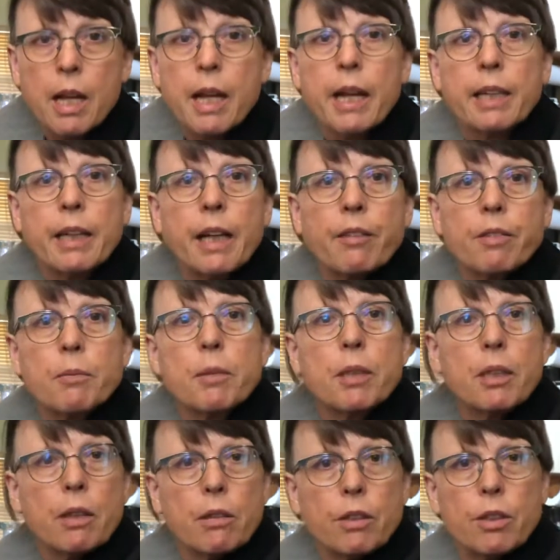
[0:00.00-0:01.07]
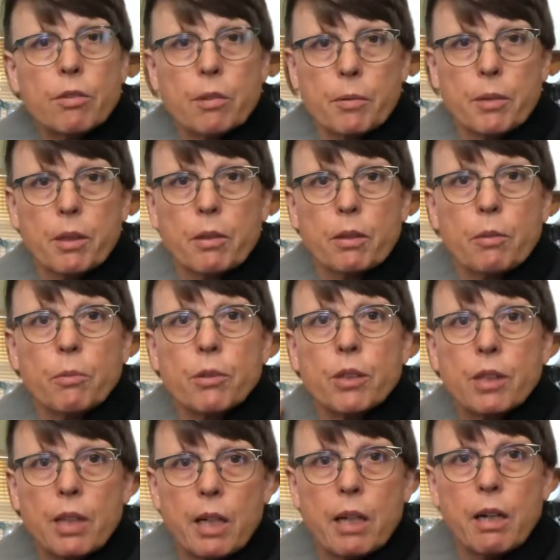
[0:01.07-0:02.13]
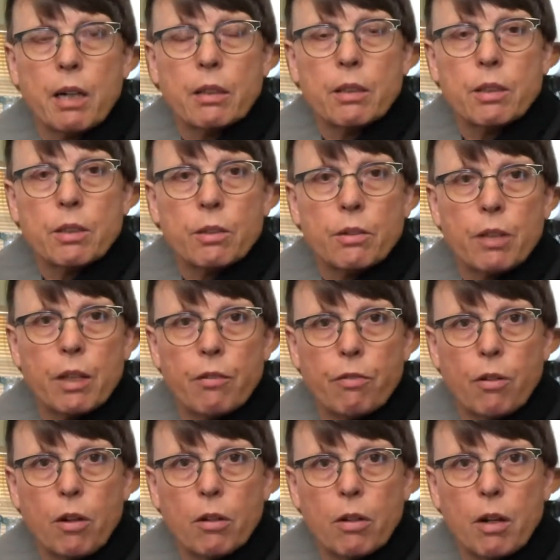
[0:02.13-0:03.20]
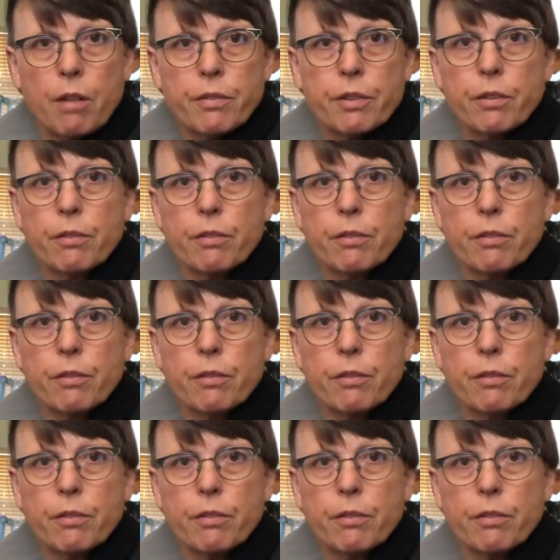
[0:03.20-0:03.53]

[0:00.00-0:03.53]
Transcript: And I have some steri strips there that will stay on until they fall off